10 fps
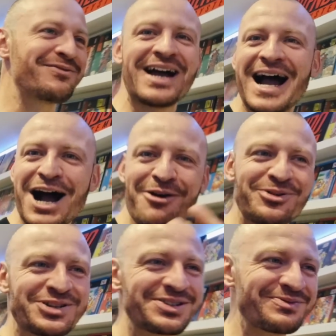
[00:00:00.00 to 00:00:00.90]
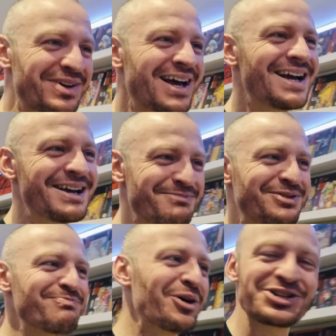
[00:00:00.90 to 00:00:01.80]
after hours of
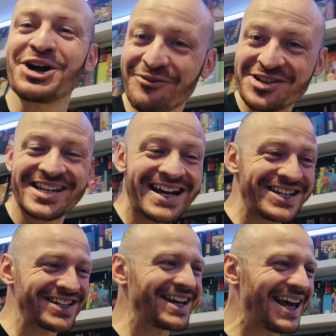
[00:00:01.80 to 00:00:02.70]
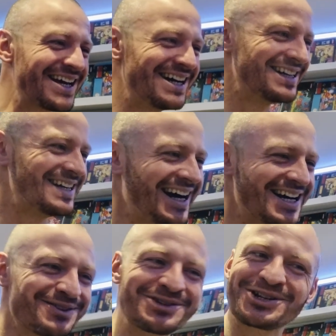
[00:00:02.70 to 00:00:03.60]
much conversation later. Uh,
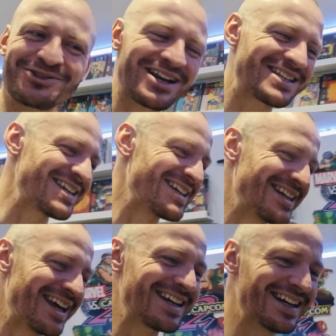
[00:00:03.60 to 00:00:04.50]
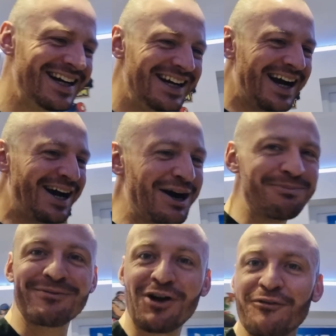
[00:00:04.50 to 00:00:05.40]
it's always great seeing Nick.
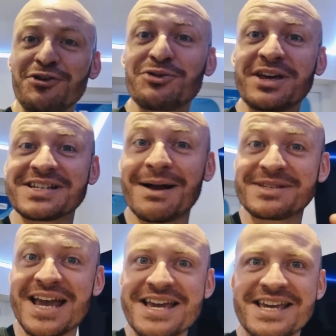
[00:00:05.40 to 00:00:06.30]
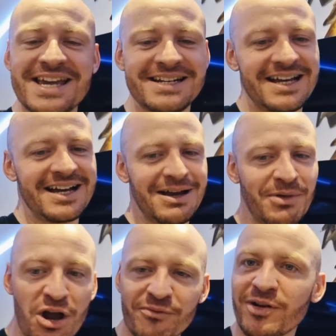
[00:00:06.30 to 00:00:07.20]
Um, but I've got a few things I'm taking um,
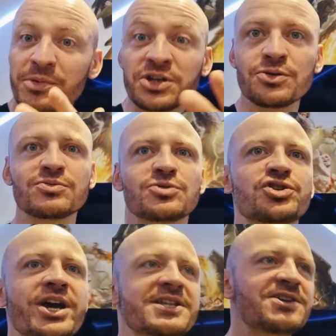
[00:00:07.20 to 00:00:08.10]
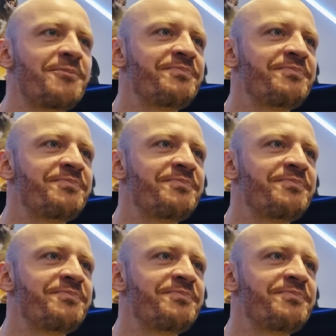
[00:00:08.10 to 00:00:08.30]
that hopefully we can do some trades